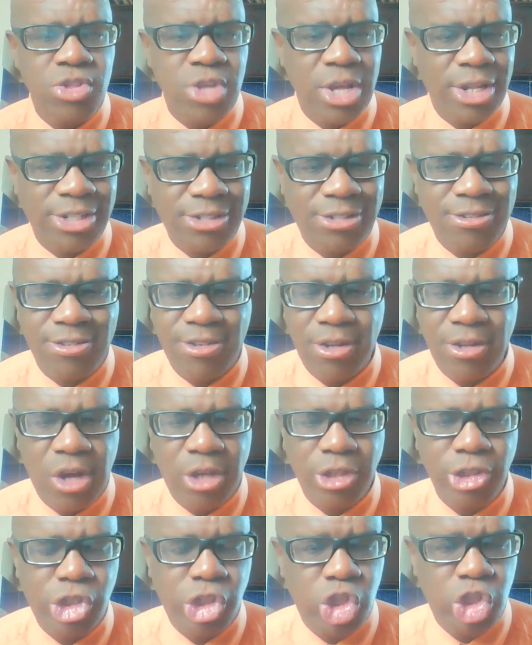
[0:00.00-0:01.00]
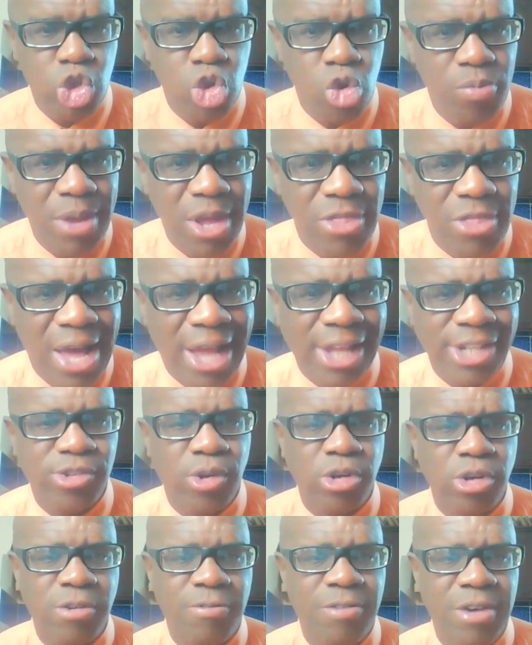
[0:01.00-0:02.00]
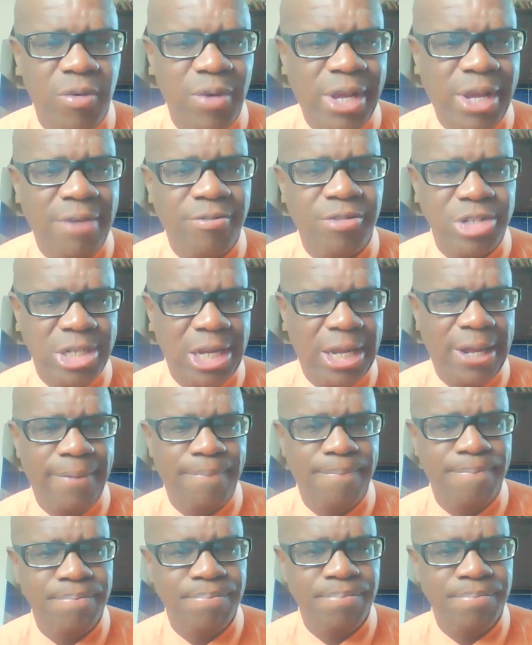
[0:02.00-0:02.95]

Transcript: just consuming that sort of lyric every day,